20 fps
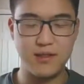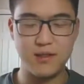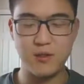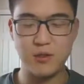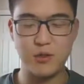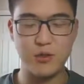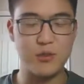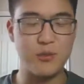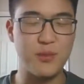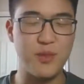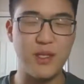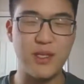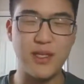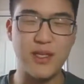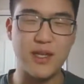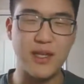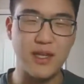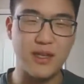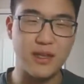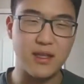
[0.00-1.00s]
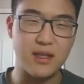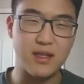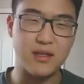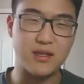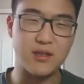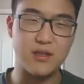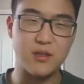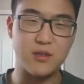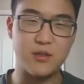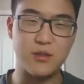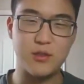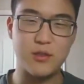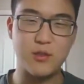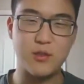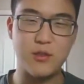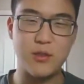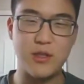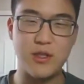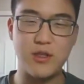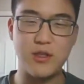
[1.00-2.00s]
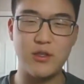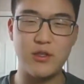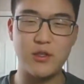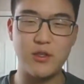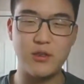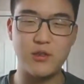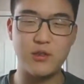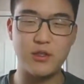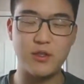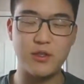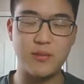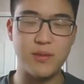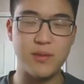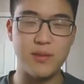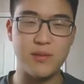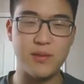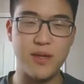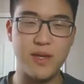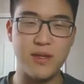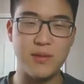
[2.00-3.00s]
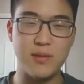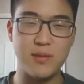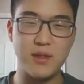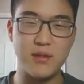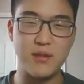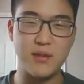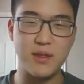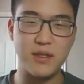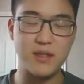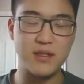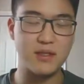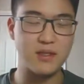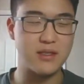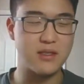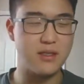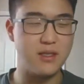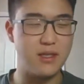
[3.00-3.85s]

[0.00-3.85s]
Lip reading: social media, I think is also a huge impediment because